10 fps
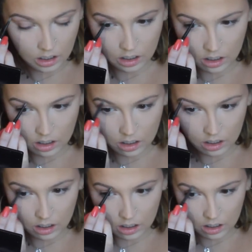
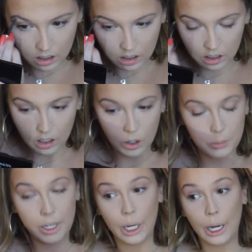Oh
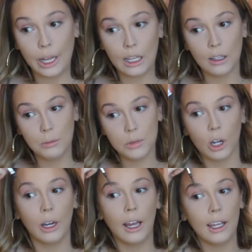my god, I'm
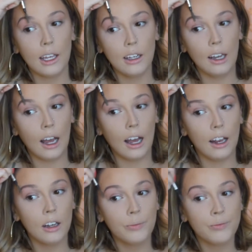sorry, I cannot